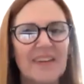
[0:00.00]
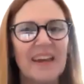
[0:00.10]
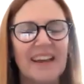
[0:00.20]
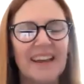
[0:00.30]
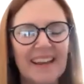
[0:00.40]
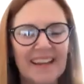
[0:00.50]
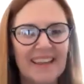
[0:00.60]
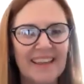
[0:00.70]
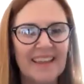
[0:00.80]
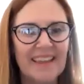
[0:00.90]

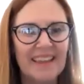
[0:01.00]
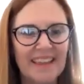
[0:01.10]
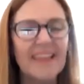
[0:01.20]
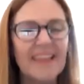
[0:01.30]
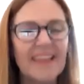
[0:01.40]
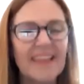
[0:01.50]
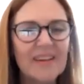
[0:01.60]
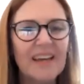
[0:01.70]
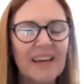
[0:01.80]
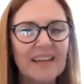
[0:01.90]

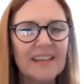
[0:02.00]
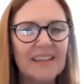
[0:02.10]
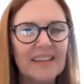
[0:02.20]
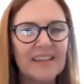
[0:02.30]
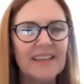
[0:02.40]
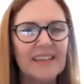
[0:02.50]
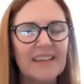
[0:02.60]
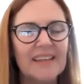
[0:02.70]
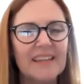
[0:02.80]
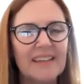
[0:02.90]

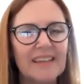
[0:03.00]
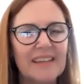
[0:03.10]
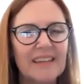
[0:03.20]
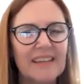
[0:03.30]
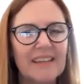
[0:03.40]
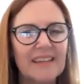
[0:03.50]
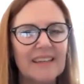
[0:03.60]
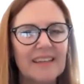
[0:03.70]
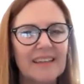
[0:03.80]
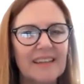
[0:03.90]

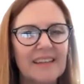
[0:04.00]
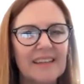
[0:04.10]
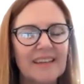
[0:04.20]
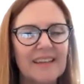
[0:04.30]
This person isn't speaking.